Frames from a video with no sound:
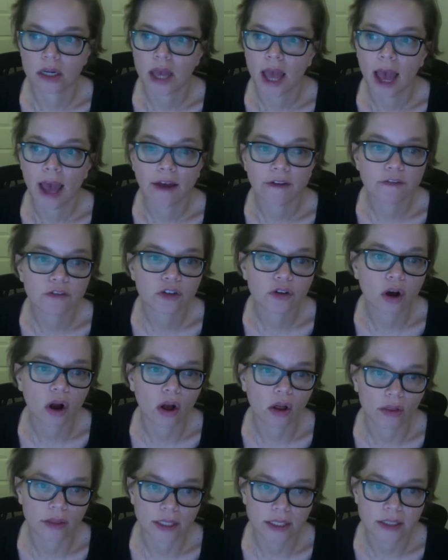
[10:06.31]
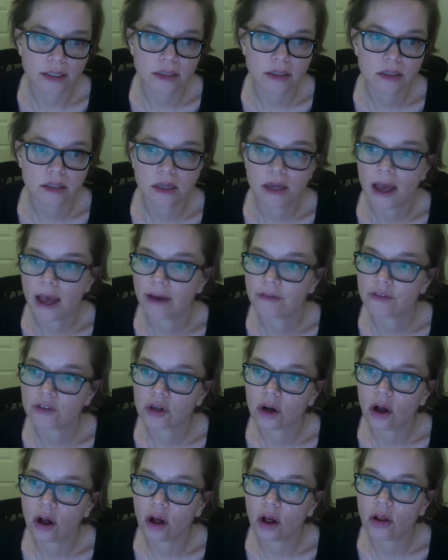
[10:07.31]
After all,
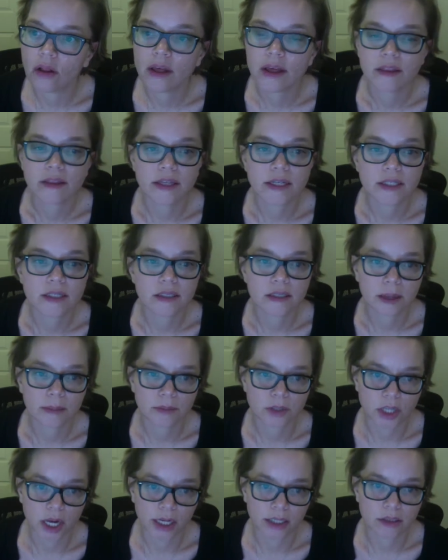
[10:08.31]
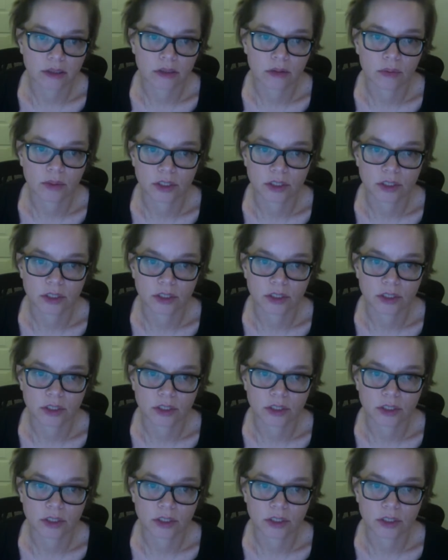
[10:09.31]
these subjects,